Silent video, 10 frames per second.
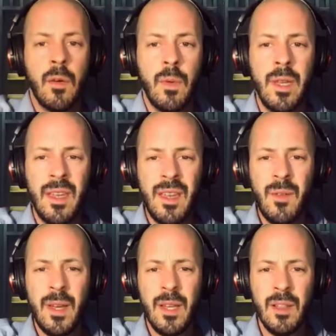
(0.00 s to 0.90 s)
we
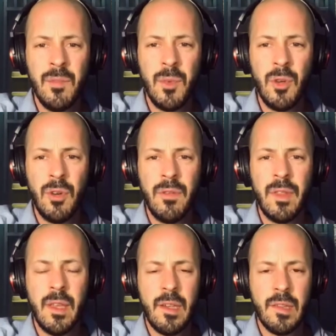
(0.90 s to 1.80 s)
will move
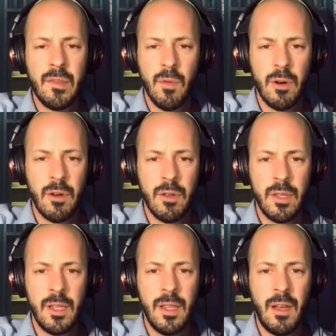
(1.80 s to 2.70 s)
this world
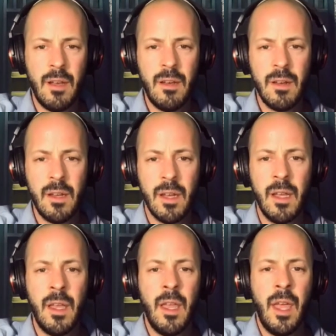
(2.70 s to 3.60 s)

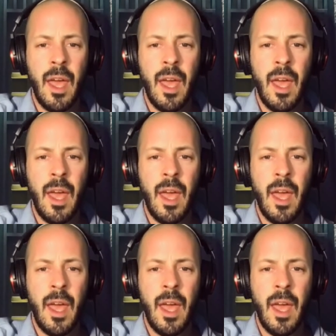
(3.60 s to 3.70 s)
along,